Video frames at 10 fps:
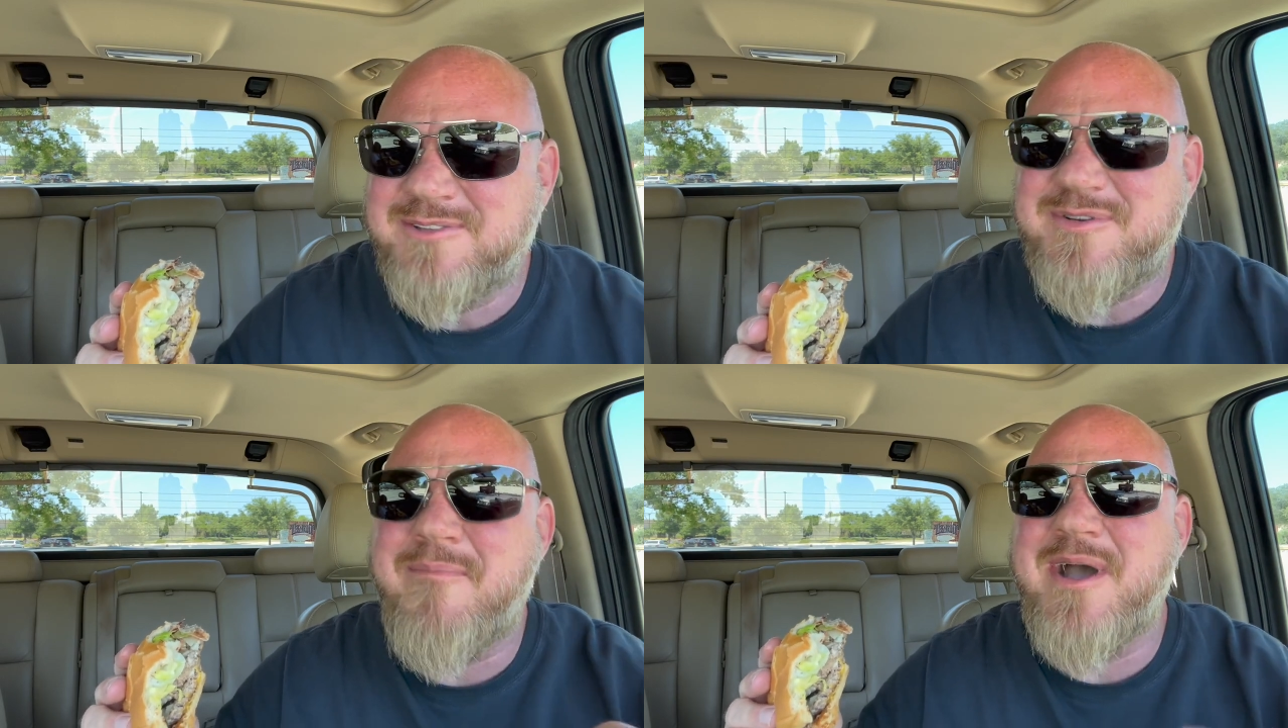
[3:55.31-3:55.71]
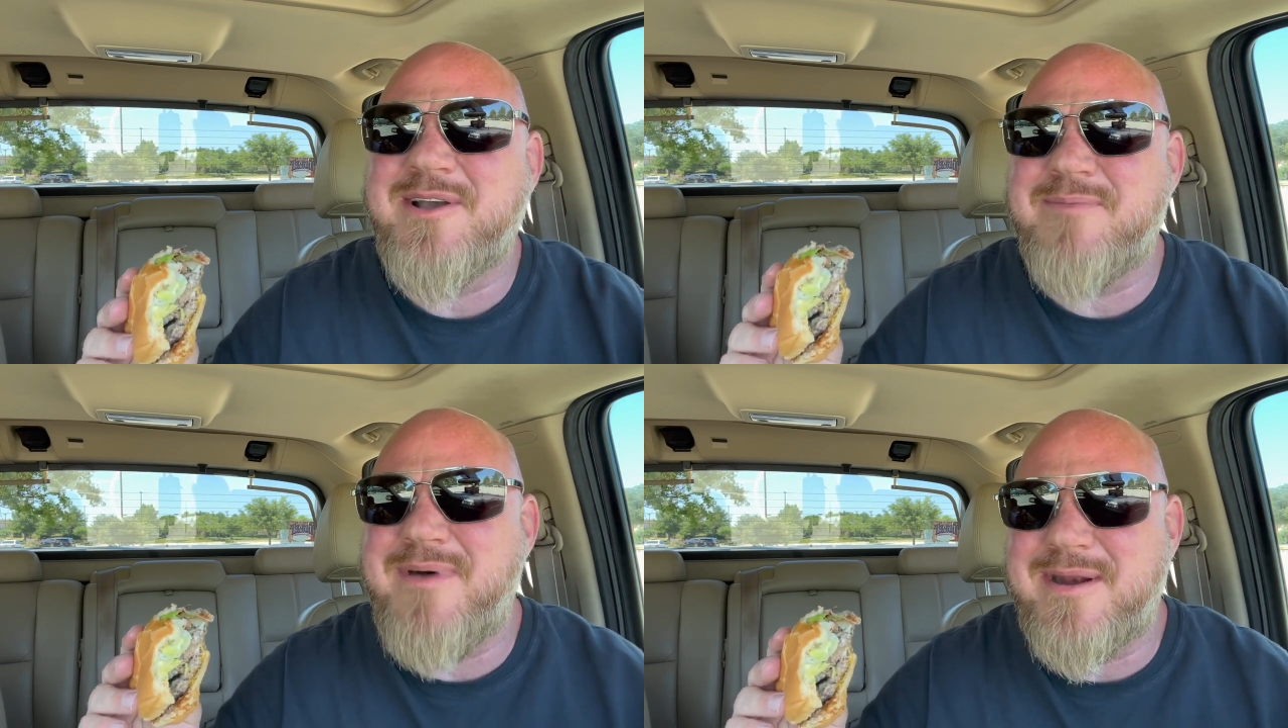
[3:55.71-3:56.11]
So on my
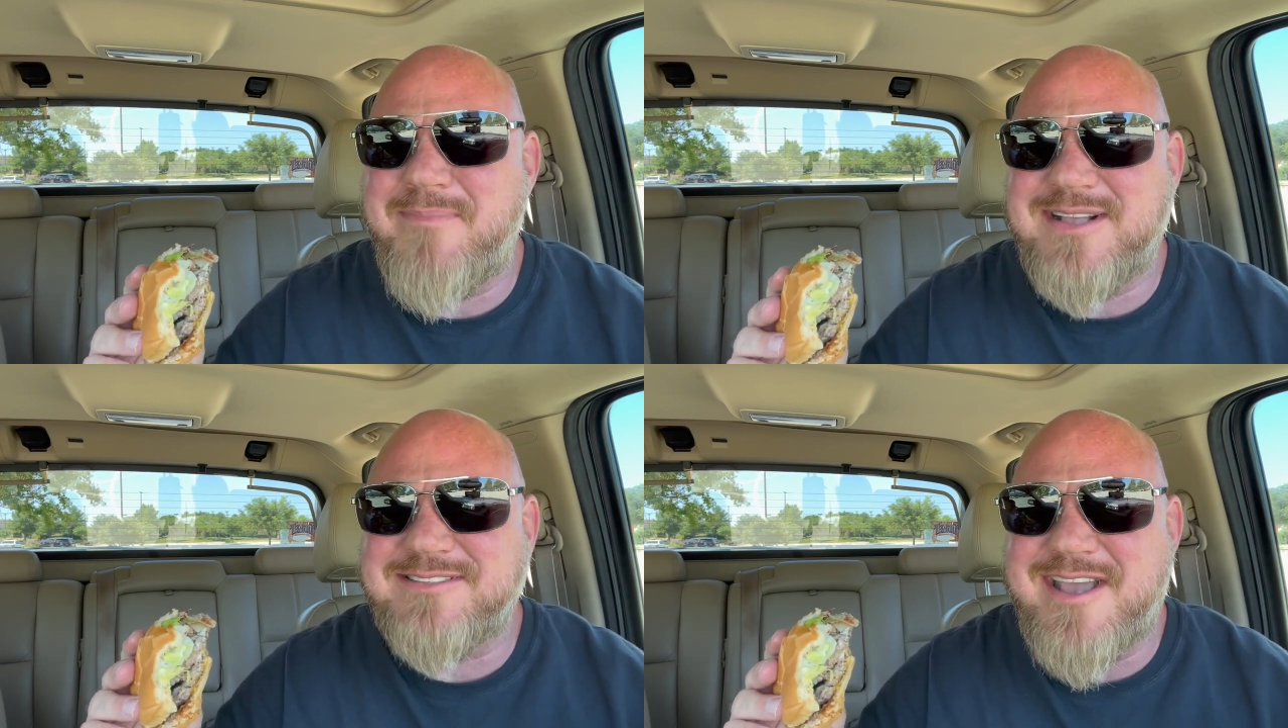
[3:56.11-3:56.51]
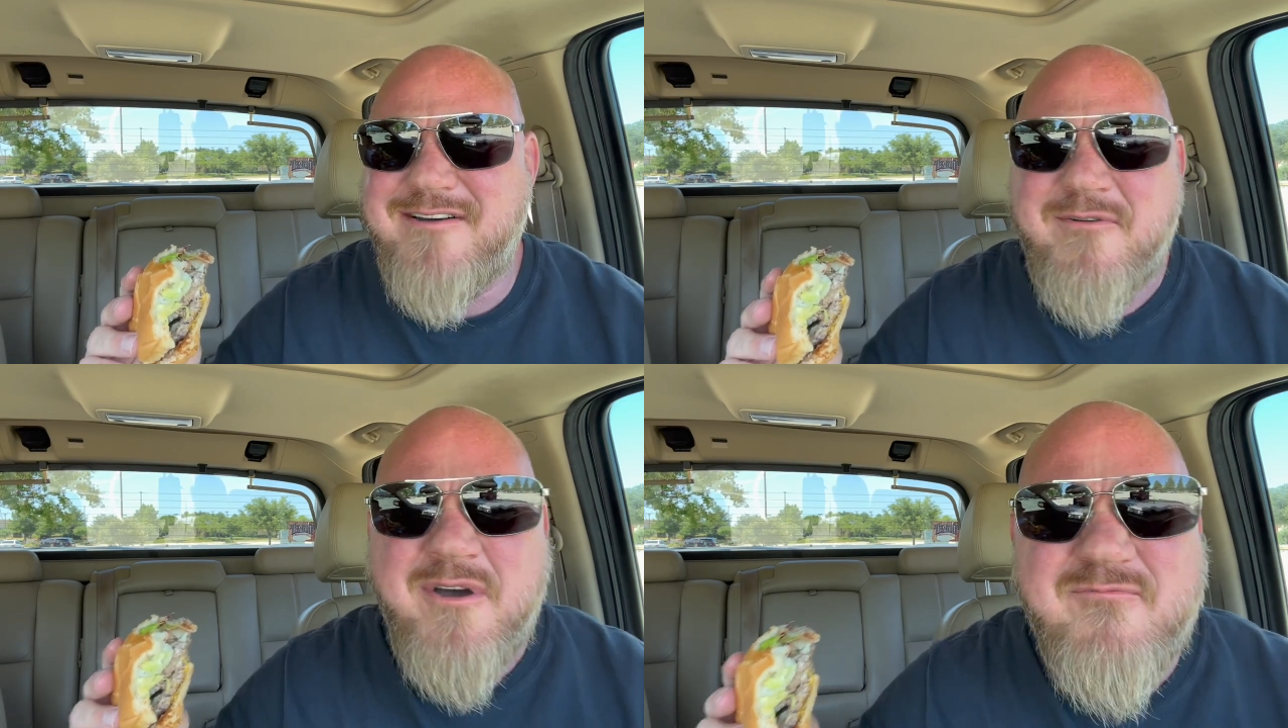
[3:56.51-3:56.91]
good, better, best
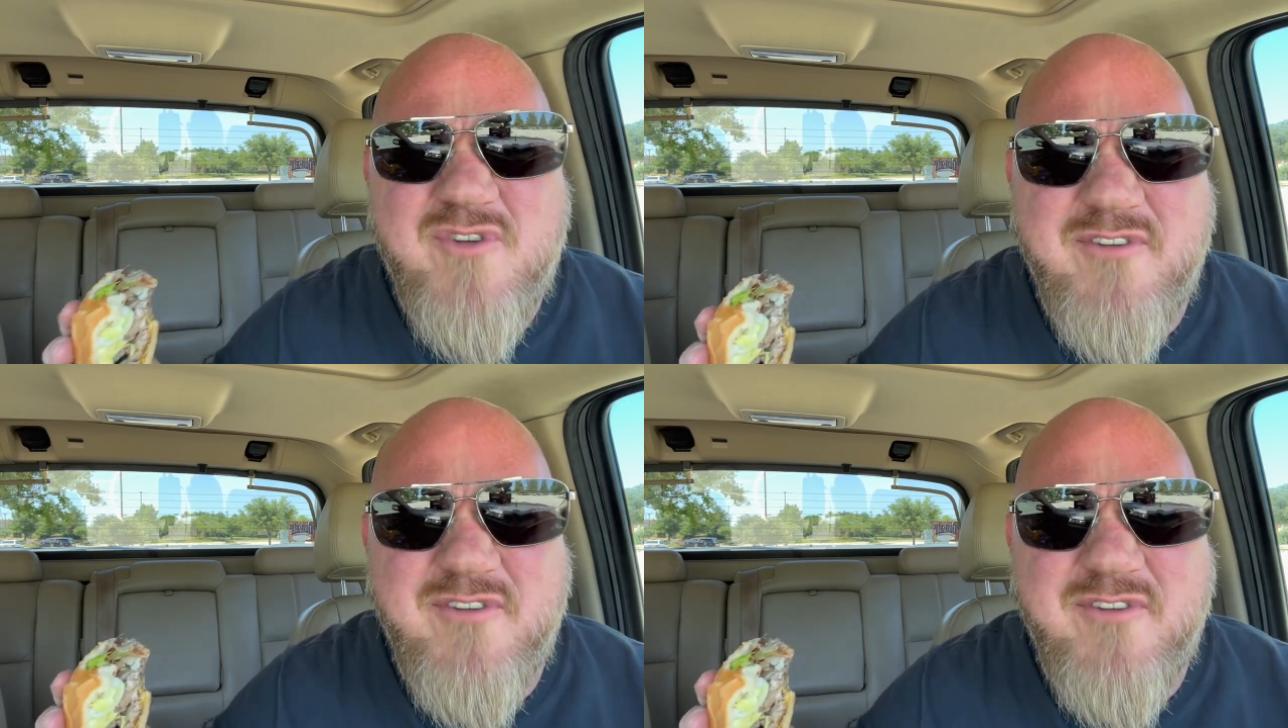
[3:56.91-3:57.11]
deal for